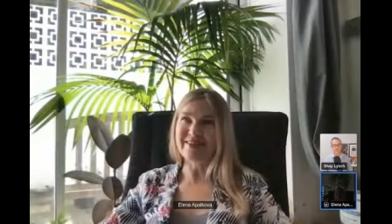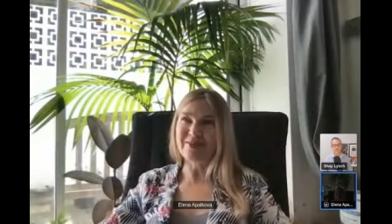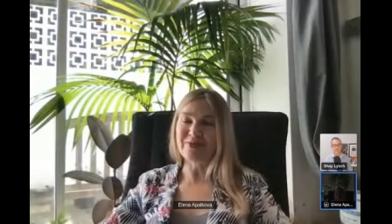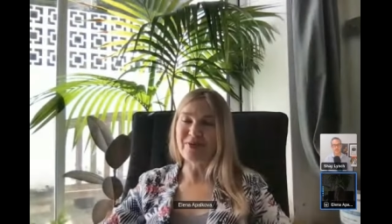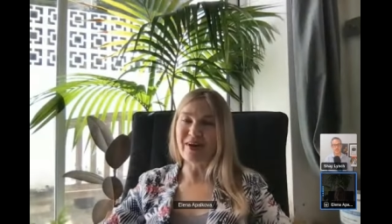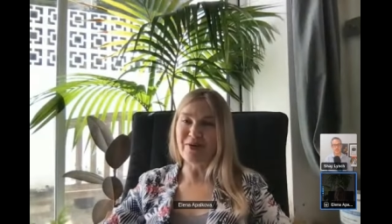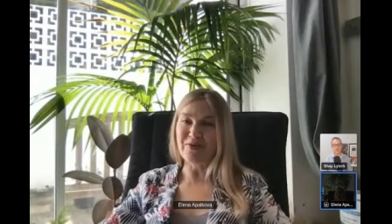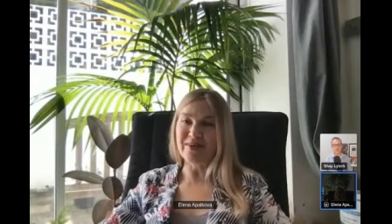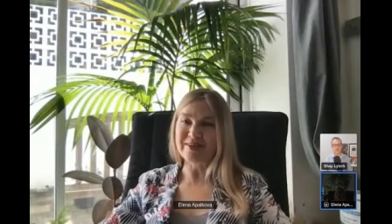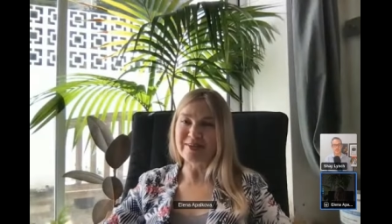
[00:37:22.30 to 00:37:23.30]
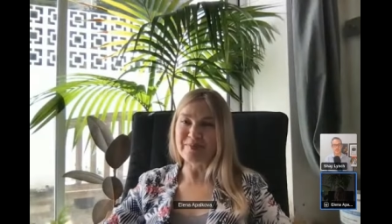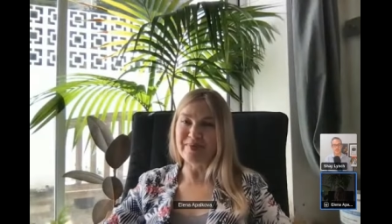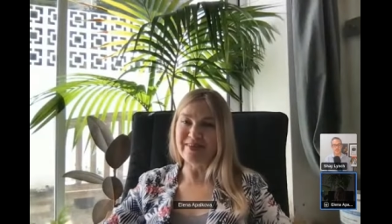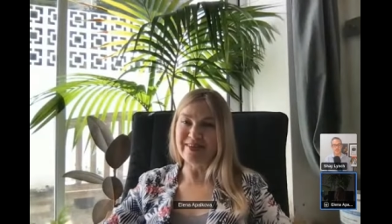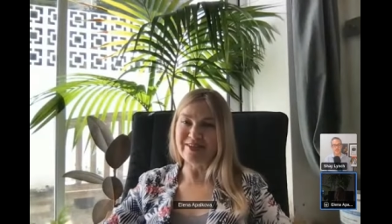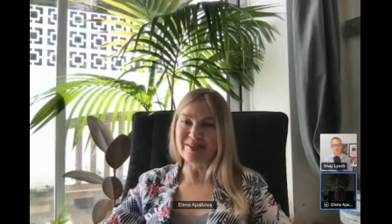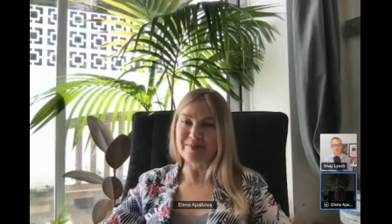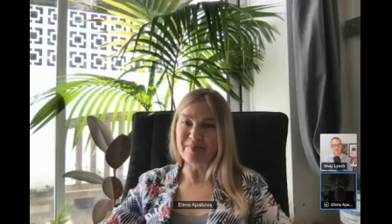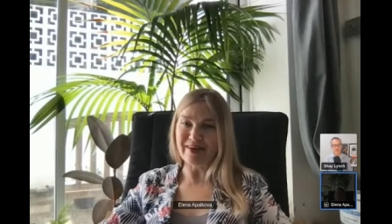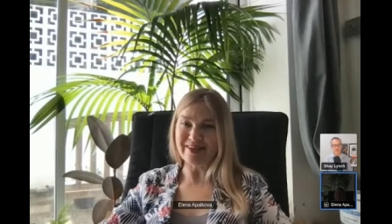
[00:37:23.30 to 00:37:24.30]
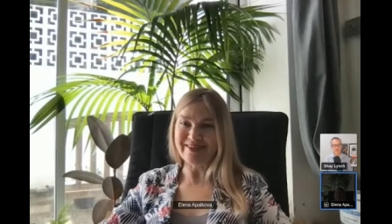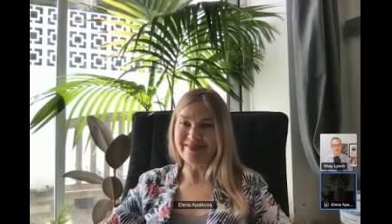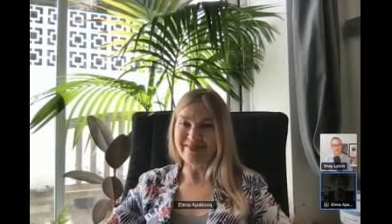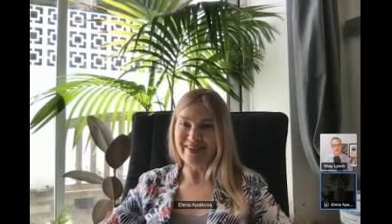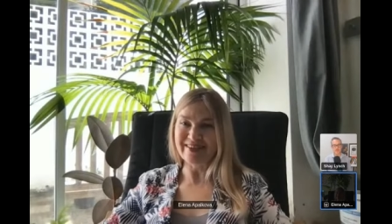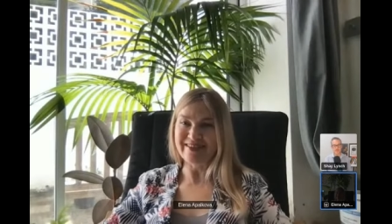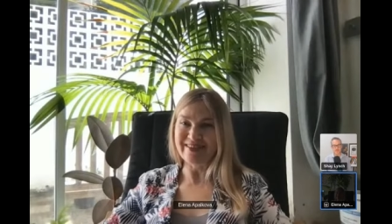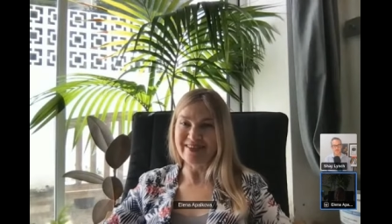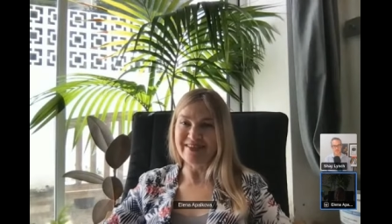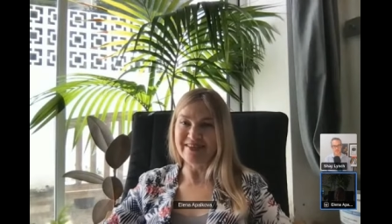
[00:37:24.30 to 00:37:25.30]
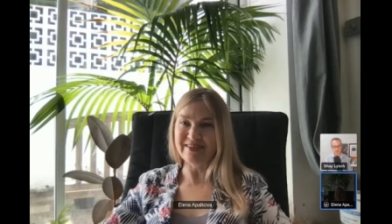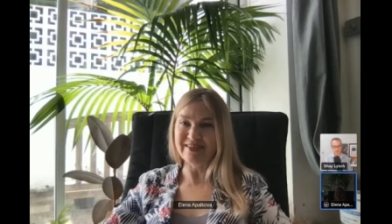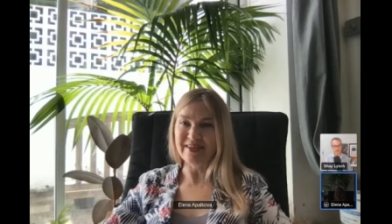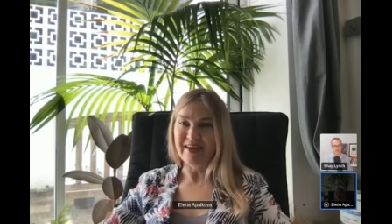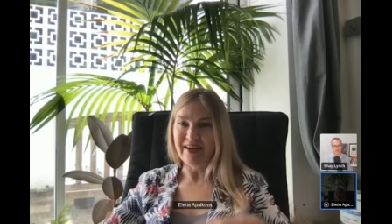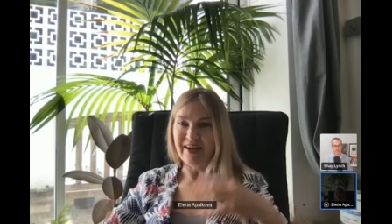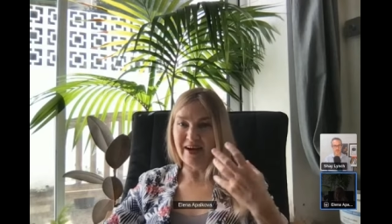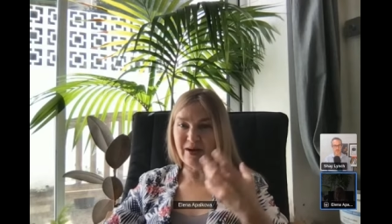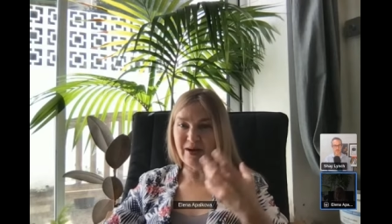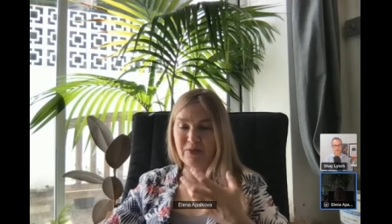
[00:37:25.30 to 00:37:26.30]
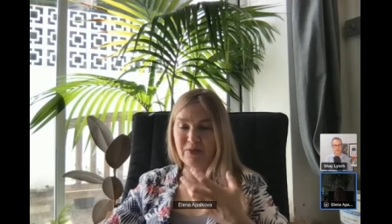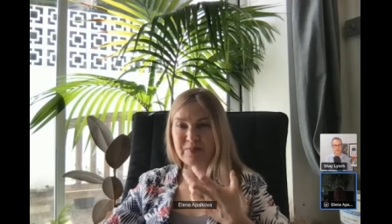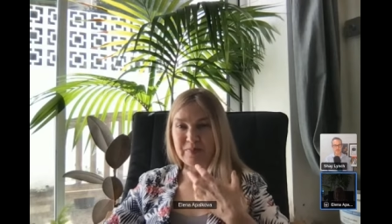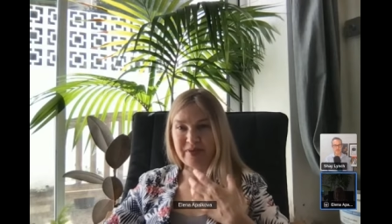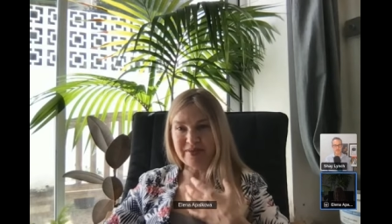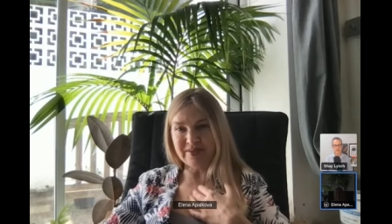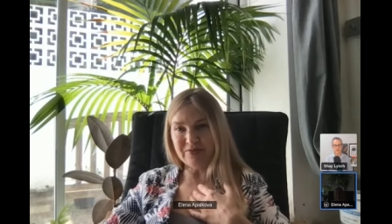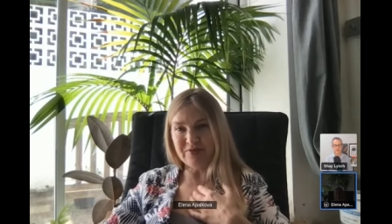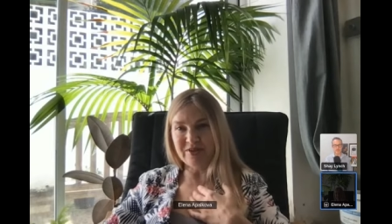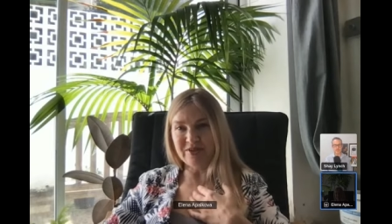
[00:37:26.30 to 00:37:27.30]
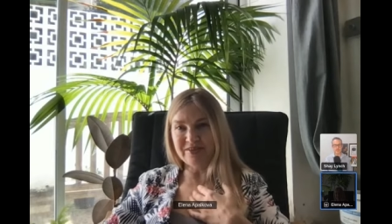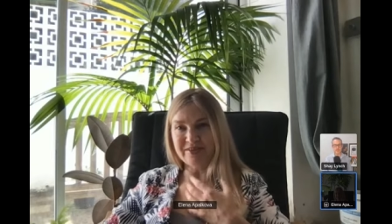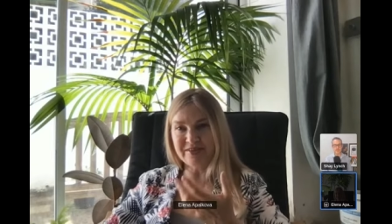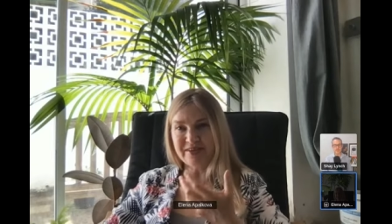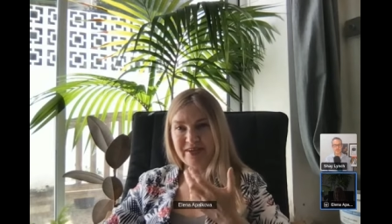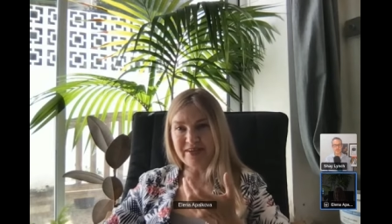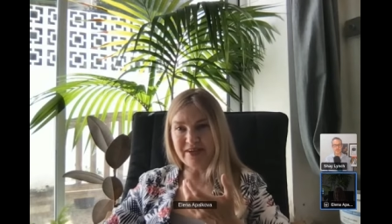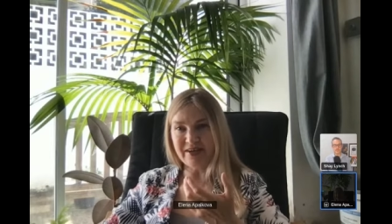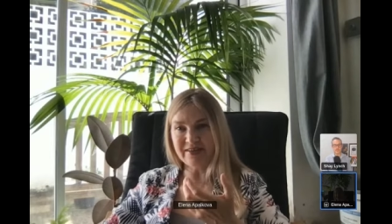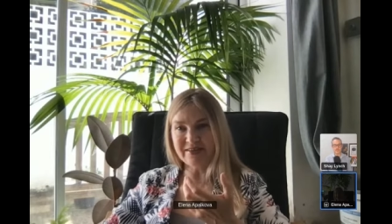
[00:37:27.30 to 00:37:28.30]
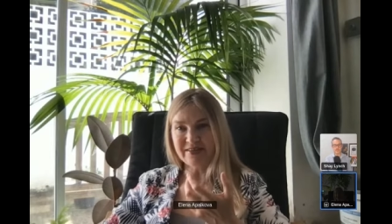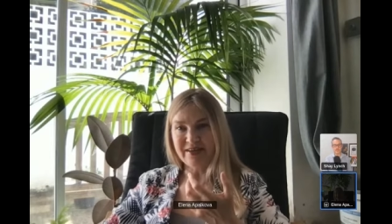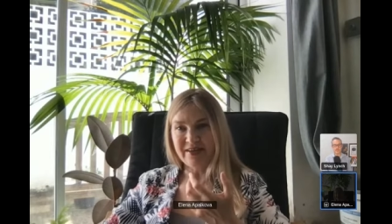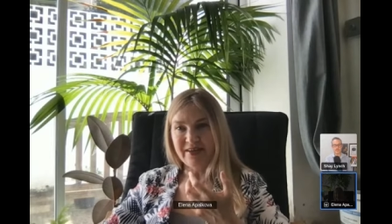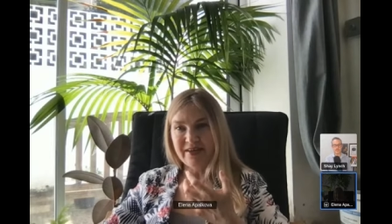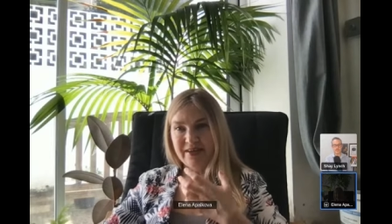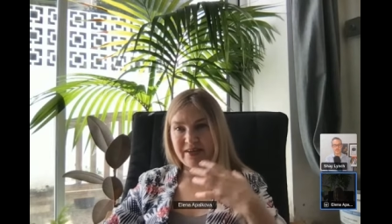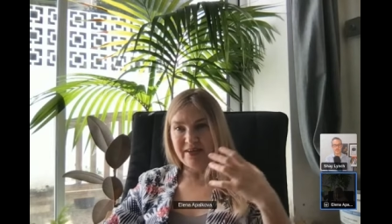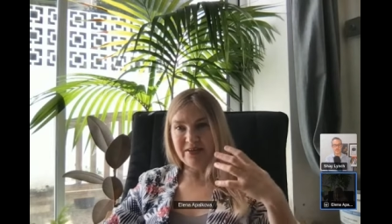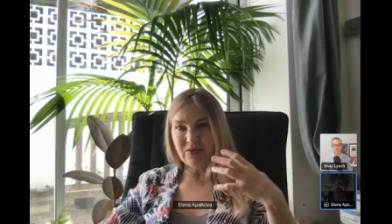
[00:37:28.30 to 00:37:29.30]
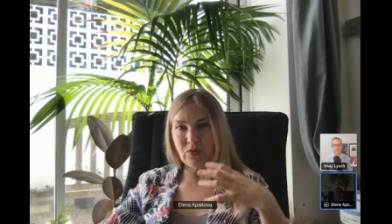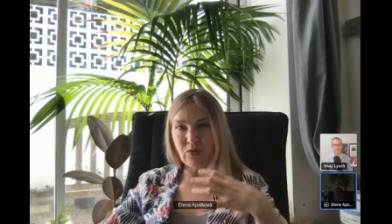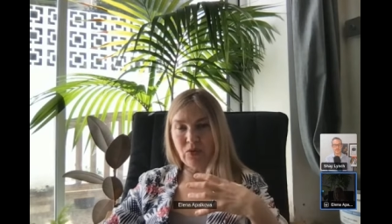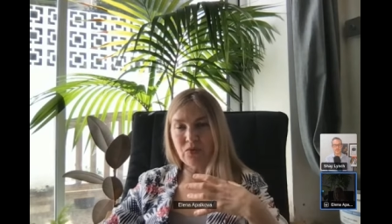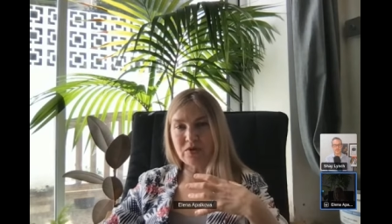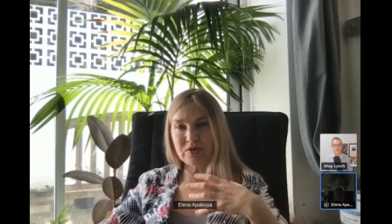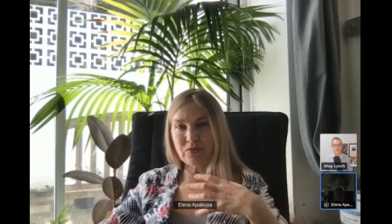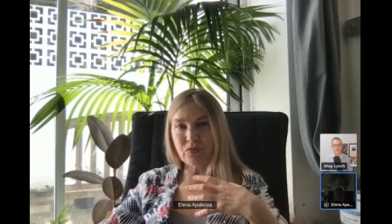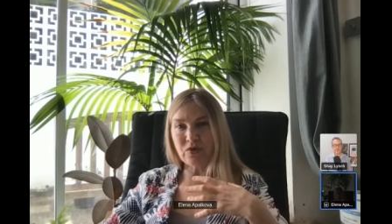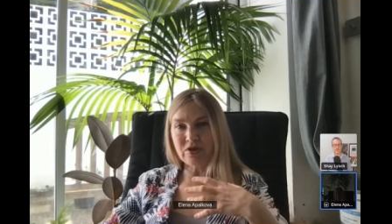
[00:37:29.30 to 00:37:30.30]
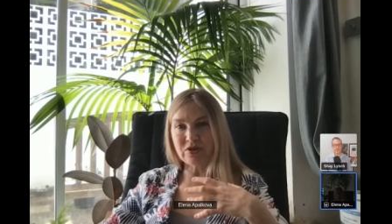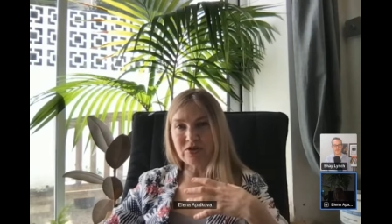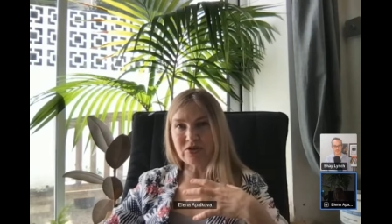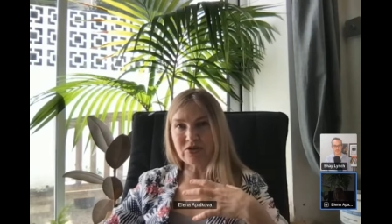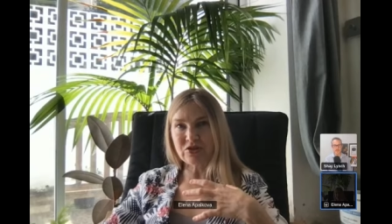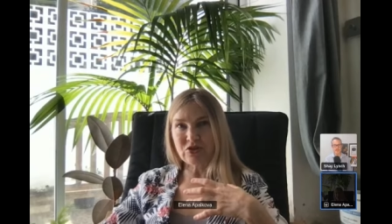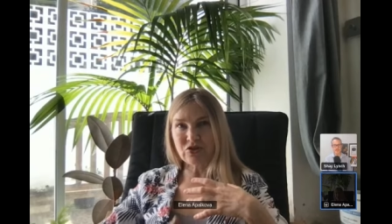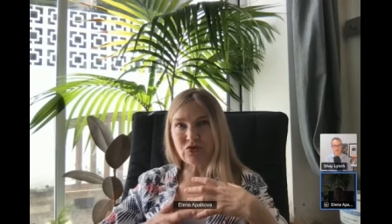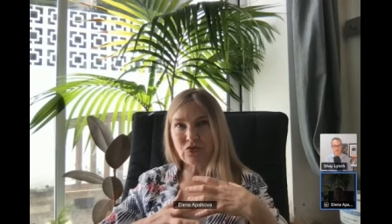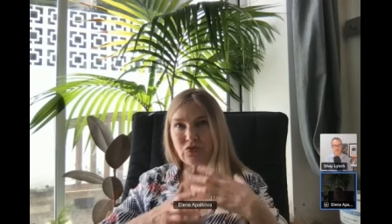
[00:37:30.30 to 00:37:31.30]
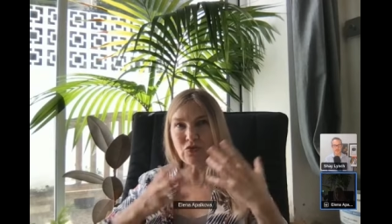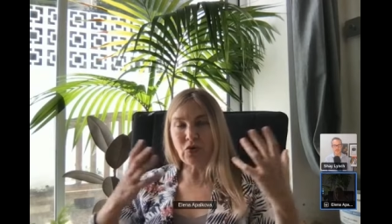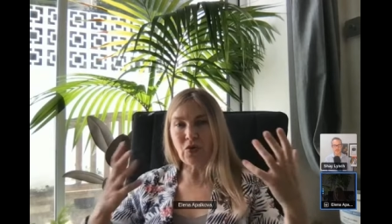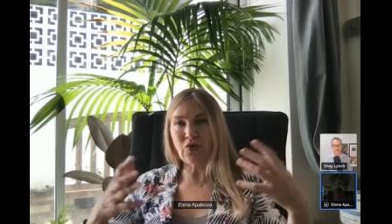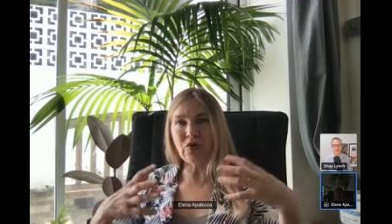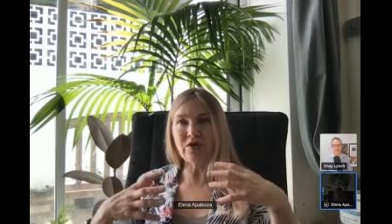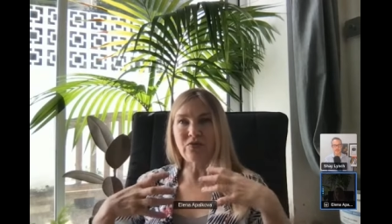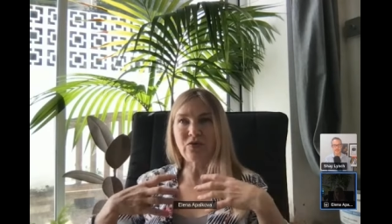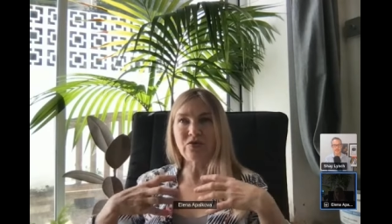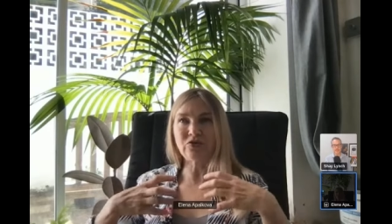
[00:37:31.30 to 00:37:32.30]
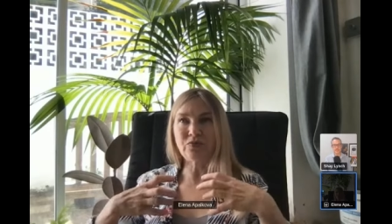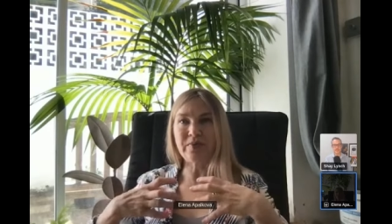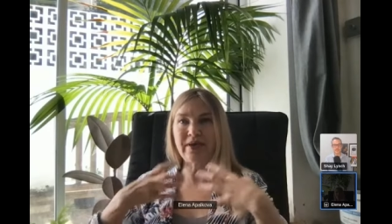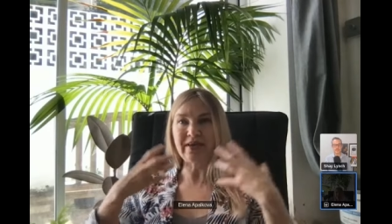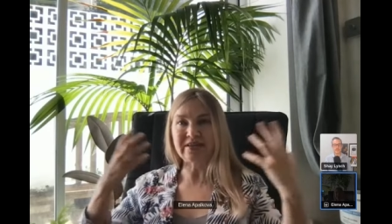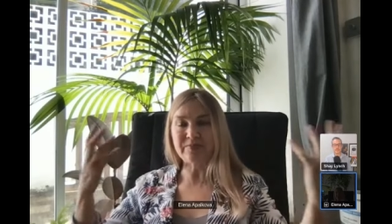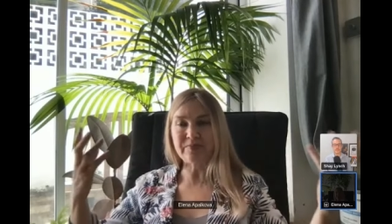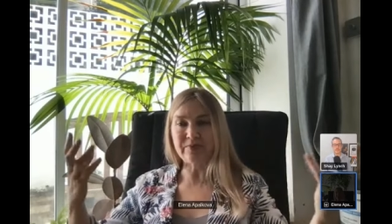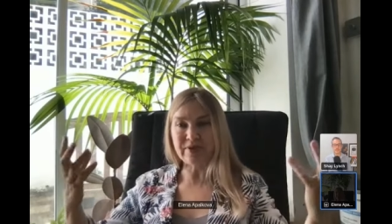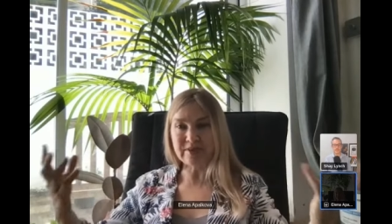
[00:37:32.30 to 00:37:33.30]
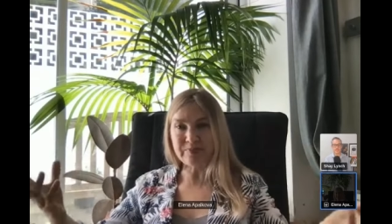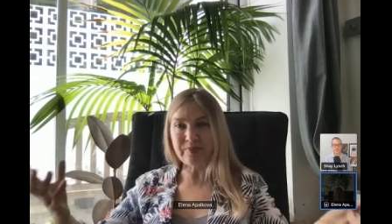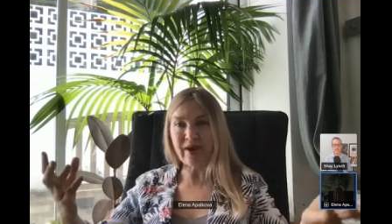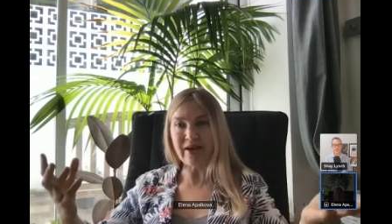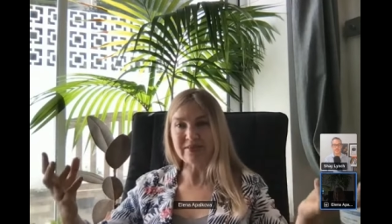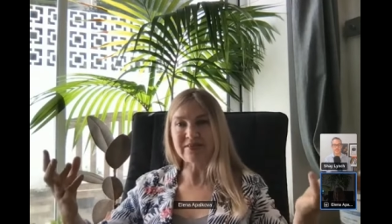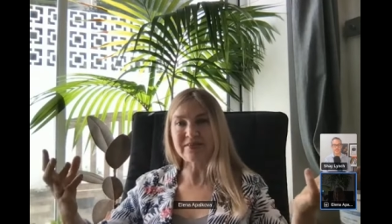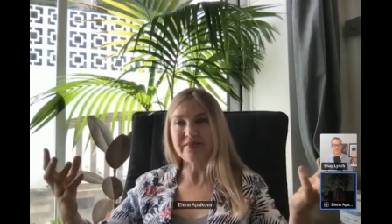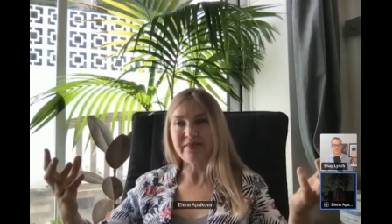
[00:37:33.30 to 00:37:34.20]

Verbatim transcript: to our spiritual part. Yes, this mm. is our spirit, which is inside us. It always wants to grow. It wants to be ex expressed.